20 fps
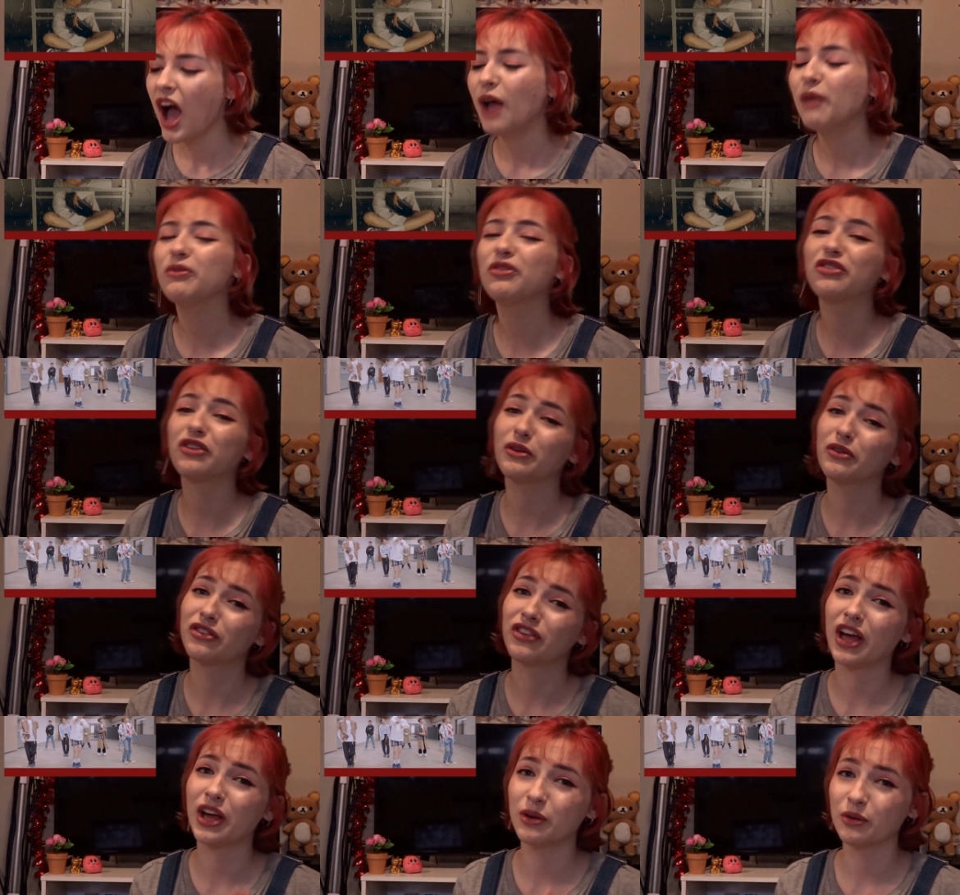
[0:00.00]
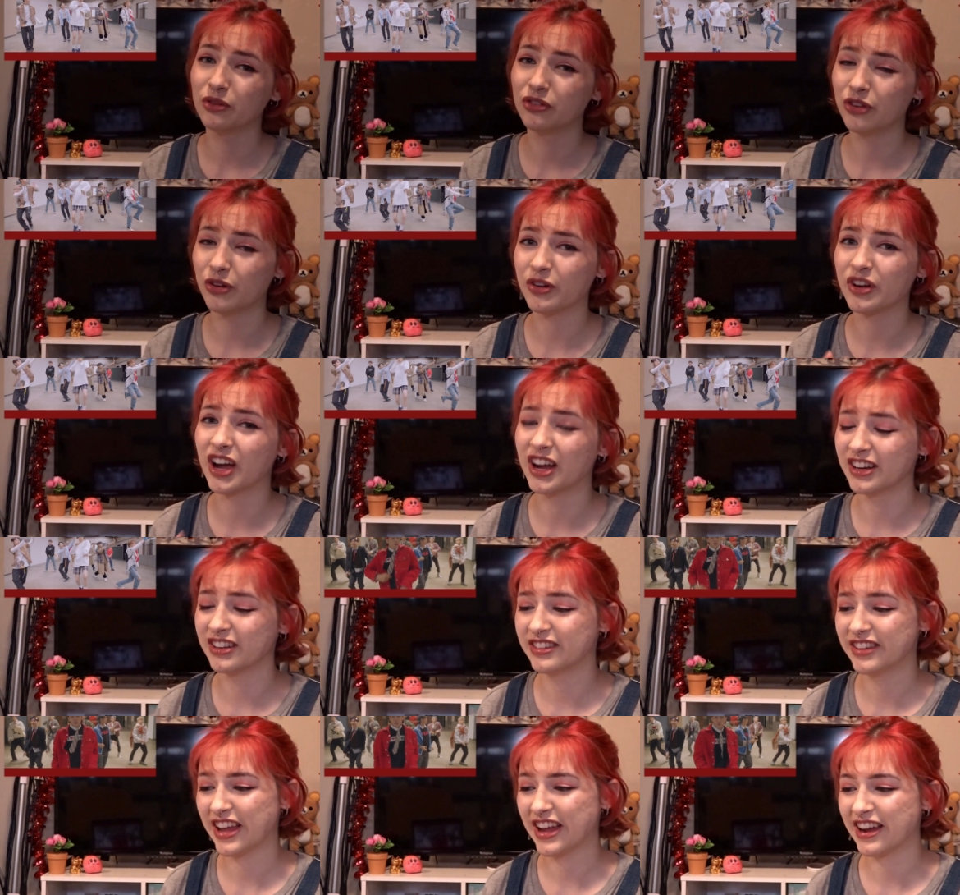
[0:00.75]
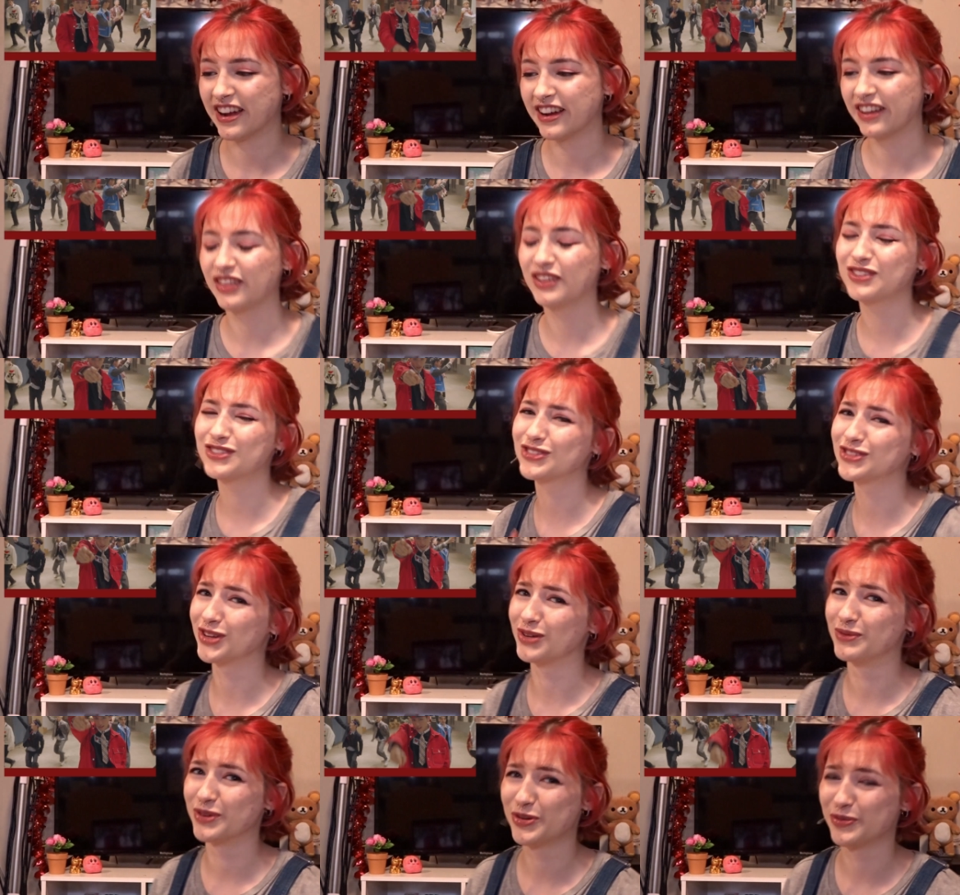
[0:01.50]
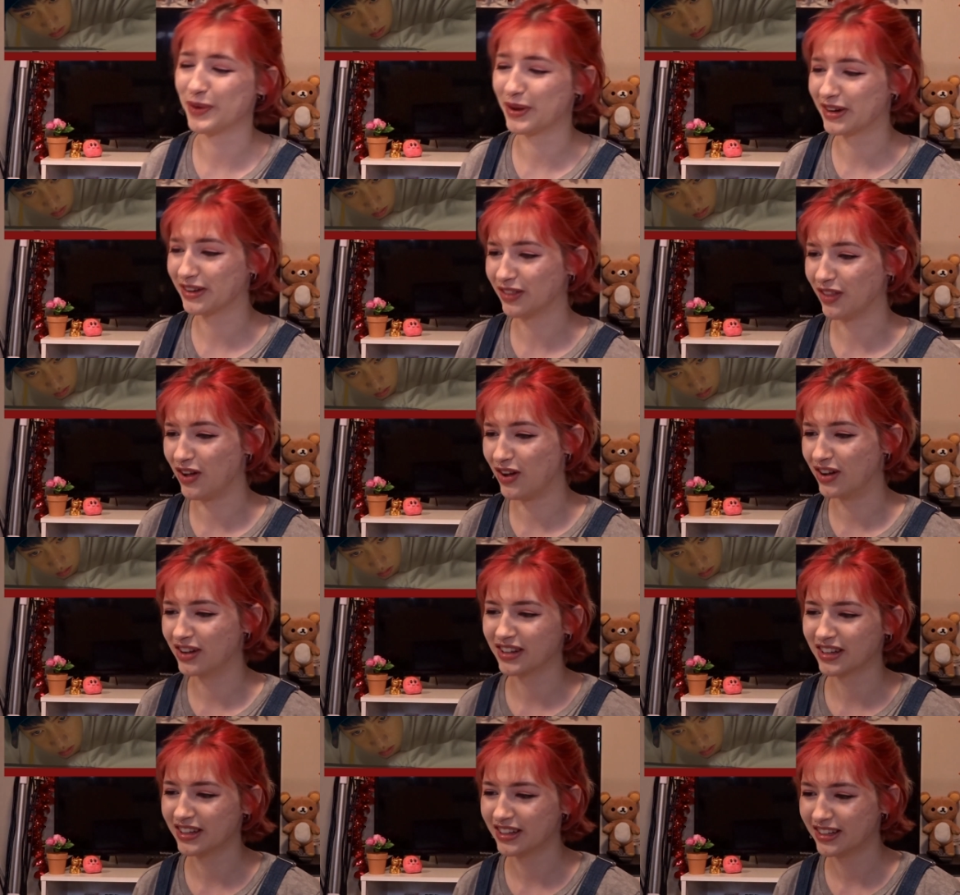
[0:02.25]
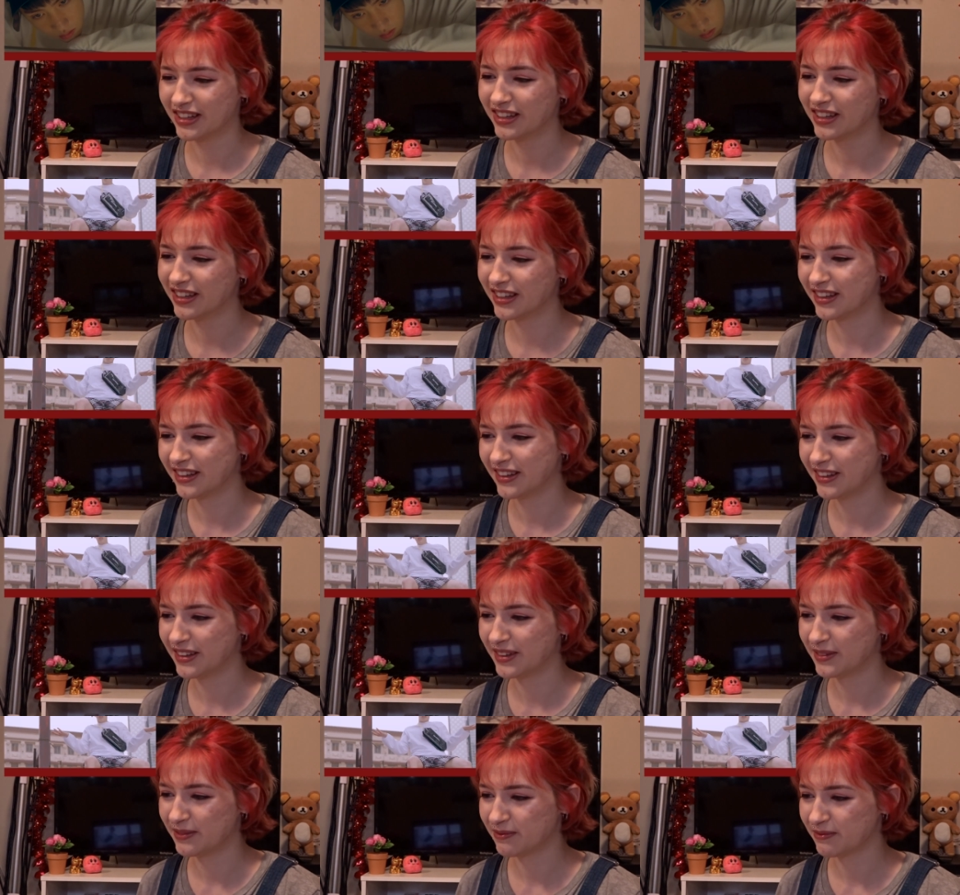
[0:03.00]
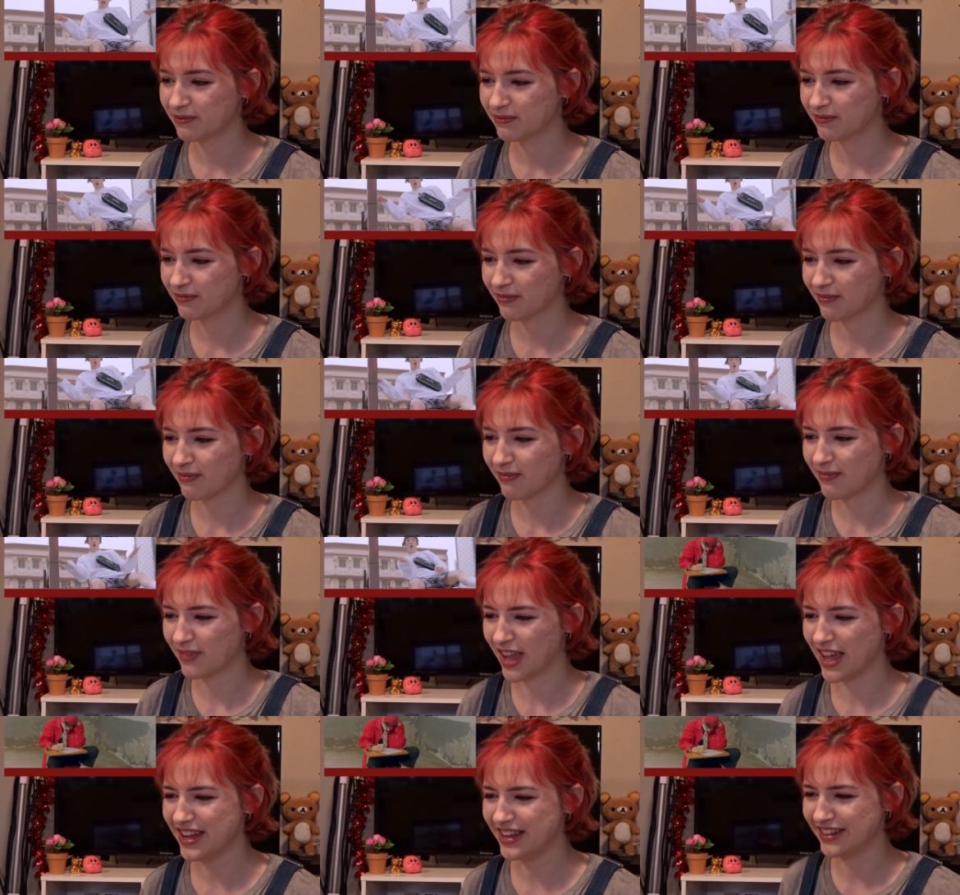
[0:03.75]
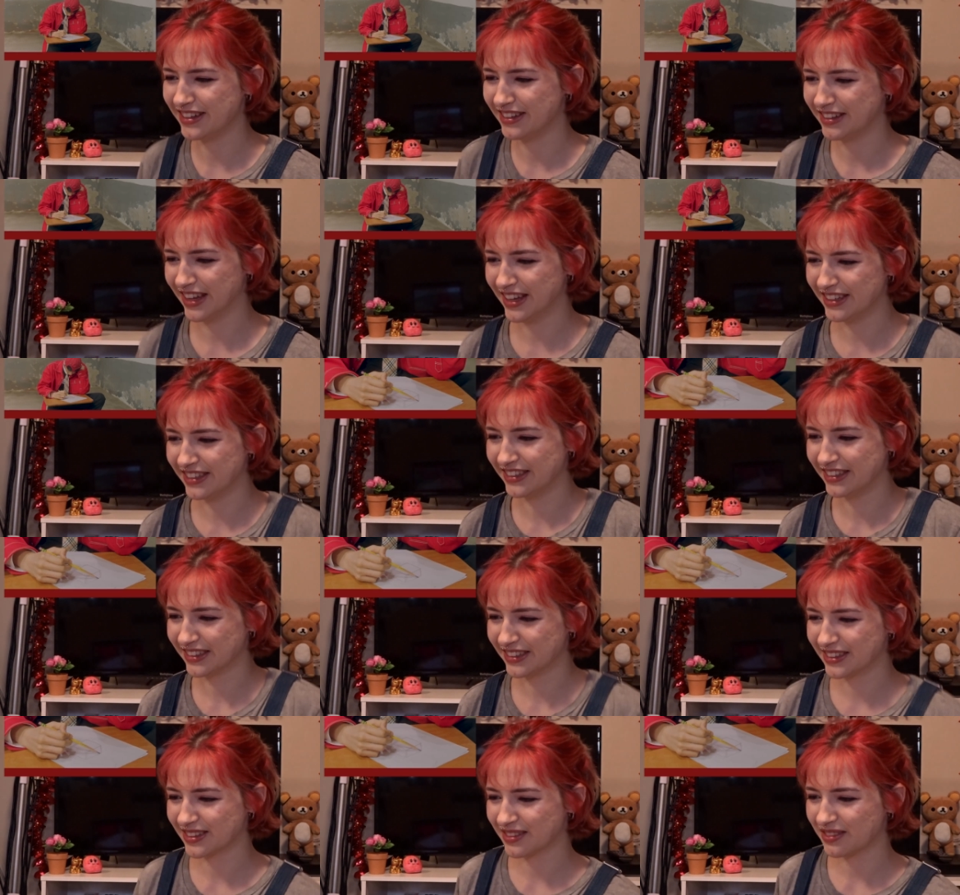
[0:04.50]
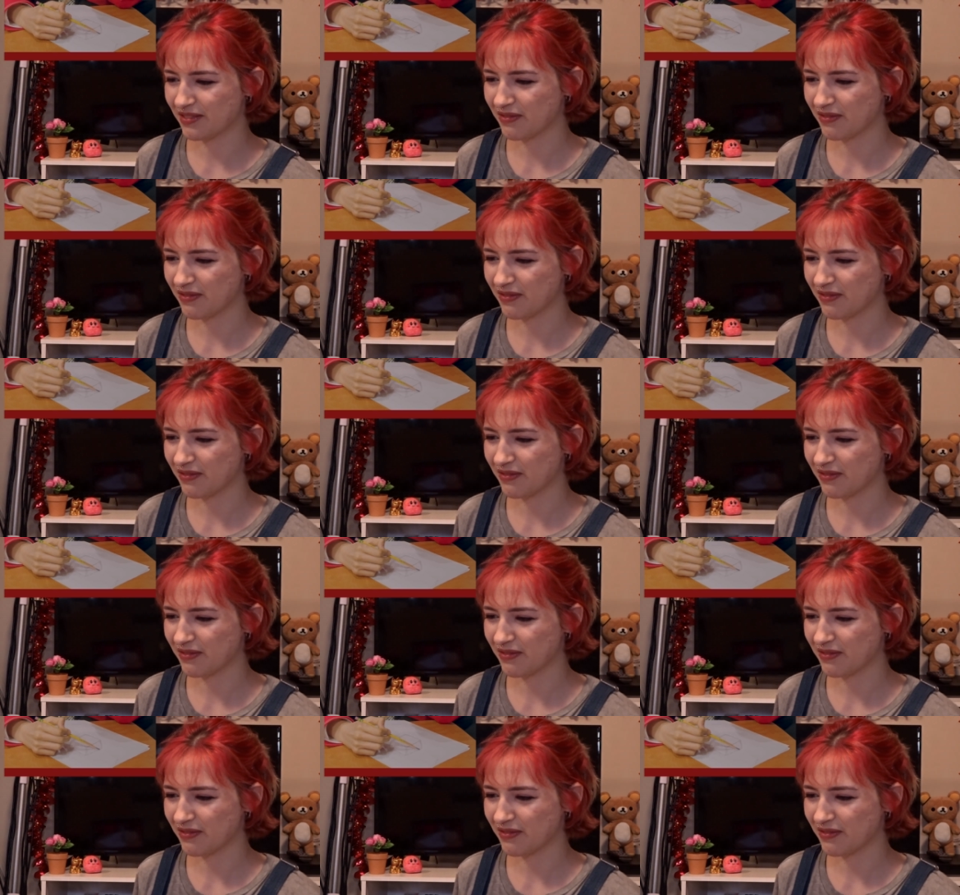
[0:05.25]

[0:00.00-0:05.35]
I'm so sad Wooseok cut his hair. It looked so much better long. Hey, hey.